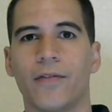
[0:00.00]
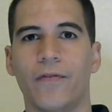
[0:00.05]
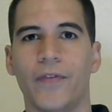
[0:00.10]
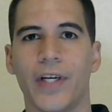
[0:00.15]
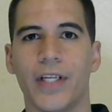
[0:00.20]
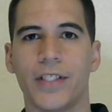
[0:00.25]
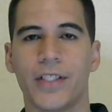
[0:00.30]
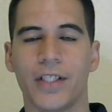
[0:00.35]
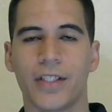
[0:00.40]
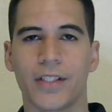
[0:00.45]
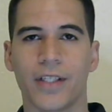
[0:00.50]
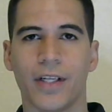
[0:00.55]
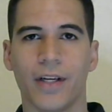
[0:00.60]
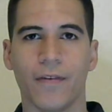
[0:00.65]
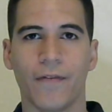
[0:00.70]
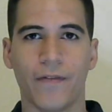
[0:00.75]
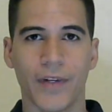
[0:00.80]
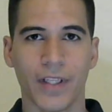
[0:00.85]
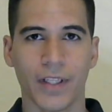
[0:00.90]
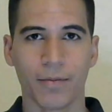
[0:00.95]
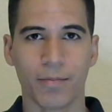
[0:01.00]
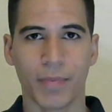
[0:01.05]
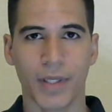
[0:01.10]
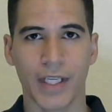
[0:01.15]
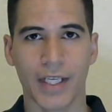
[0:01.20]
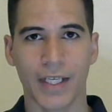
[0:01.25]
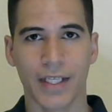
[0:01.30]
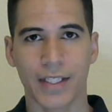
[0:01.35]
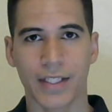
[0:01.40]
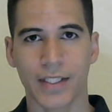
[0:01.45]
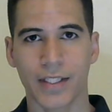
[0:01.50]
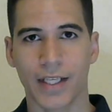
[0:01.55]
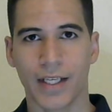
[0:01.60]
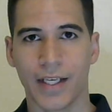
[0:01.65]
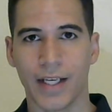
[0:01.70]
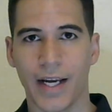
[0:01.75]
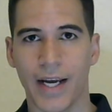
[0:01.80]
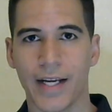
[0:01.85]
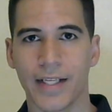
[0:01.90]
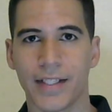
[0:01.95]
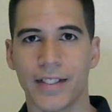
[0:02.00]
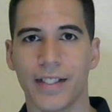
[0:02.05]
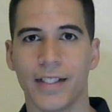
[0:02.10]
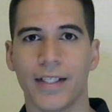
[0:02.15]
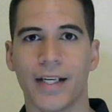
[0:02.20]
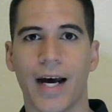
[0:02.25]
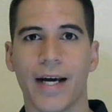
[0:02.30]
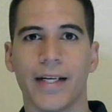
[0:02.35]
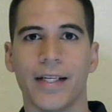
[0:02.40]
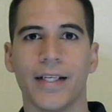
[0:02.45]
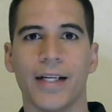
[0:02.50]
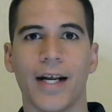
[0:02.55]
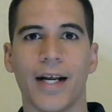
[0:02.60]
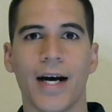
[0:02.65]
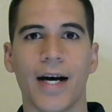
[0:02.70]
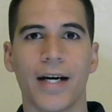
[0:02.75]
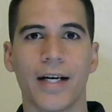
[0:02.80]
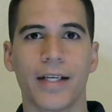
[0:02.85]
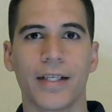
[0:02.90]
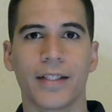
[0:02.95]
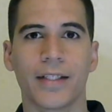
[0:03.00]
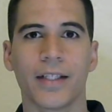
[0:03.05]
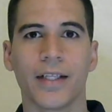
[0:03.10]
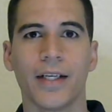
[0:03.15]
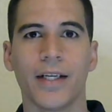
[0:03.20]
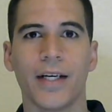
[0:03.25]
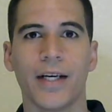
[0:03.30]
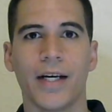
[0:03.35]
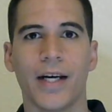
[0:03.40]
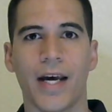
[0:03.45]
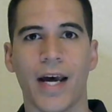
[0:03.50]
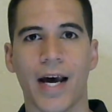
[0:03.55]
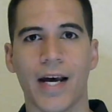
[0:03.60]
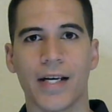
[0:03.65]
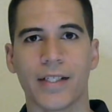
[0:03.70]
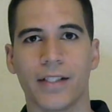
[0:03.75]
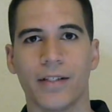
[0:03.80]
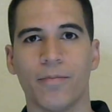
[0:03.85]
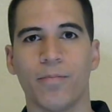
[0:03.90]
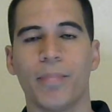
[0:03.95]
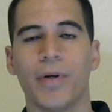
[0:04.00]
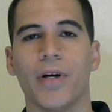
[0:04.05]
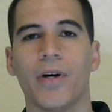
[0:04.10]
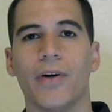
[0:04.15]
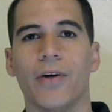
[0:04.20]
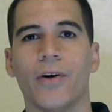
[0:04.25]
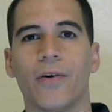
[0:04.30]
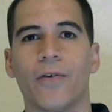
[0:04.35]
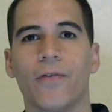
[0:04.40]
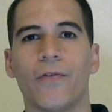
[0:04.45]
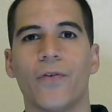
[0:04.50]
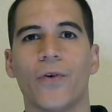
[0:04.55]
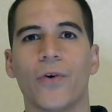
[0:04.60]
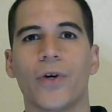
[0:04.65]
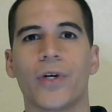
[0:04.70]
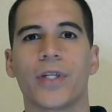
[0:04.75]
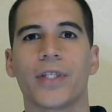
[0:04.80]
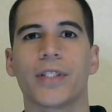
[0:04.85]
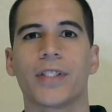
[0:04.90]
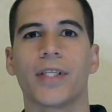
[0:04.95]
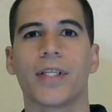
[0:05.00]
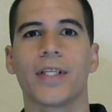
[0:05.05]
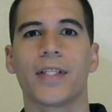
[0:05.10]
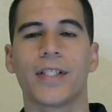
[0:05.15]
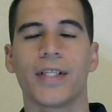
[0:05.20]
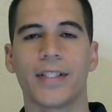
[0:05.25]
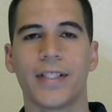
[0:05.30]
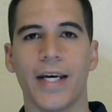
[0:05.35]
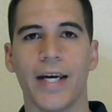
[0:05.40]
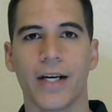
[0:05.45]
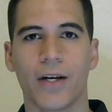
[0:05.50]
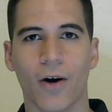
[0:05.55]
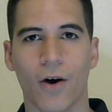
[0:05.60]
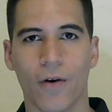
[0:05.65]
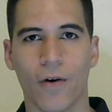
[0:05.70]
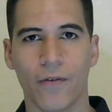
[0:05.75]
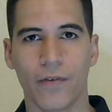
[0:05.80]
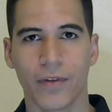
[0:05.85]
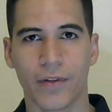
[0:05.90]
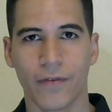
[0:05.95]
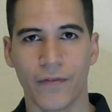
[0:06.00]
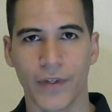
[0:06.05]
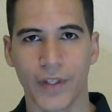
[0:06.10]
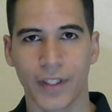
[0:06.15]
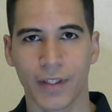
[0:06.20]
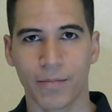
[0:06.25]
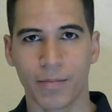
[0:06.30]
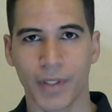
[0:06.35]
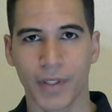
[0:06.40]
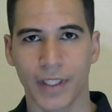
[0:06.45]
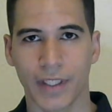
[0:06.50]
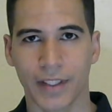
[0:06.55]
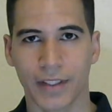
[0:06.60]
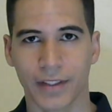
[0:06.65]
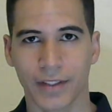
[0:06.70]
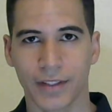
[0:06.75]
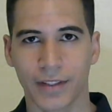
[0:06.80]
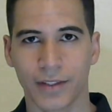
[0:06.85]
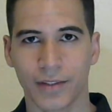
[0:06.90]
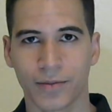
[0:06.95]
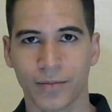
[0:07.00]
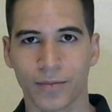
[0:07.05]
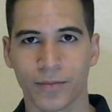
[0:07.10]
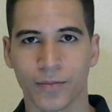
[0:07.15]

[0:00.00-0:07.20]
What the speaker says: ventured to the Philippines in 1899 as an imperial force to take over the Philippines.